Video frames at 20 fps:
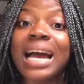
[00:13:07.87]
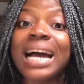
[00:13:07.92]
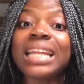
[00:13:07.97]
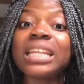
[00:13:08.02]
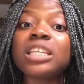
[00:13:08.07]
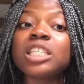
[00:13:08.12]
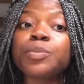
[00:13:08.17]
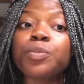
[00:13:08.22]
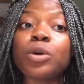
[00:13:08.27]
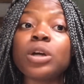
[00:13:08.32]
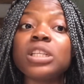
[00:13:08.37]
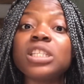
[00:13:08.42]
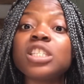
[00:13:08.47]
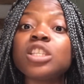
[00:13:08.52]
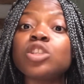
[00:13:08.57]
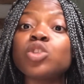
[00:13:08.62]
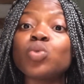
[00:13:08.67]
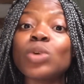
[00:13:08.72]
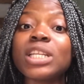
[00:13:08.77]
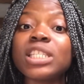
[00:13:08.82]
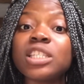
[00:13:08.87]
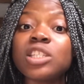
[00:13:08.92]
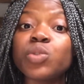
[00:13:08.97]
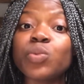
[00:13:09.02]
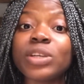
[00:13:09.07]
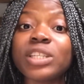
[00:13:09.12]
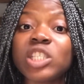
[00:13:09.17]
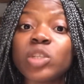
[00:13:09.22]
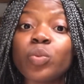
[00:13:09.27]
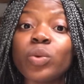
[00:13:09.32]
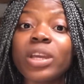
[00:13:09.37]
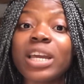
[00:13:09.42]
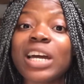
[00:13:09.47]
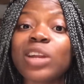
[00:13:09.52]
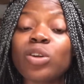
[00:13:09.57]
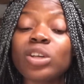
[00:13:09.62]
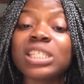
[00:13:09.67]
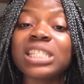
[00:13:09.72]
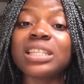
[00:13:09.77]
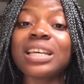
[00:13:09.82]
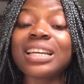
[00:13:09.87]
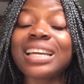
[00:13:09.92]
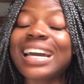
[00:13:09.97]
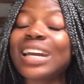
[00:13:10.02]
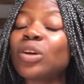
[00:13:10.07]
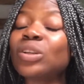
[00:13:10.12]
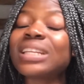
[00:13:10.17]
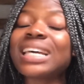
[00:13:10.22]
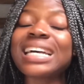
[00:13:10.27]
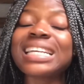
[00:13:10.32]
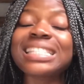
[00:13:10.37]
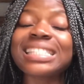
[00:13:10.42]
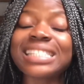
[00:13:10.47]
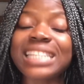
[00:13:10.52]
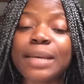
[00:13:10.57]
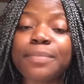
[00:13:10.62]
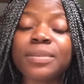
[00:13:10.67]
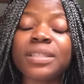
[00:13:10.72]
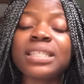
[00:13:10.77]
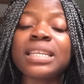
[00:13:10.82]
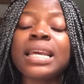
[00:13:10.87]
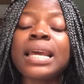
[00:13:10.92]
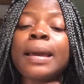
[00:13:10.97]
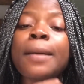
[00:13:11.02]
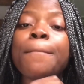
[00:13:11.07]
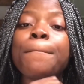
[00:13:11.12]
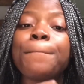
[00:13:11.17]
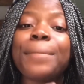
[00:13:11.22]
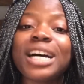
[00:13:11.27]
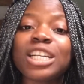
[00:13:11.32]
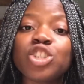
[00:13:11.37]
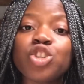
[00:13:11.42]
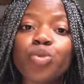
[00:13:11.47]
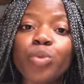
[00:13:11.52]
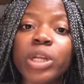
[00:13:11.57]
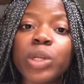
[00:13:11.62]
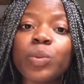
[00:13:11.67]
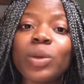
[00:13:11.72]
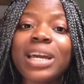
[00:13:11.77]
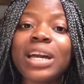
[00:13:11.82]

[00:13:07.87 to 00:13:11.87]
At this point, this is 2020. We cannot accept battering.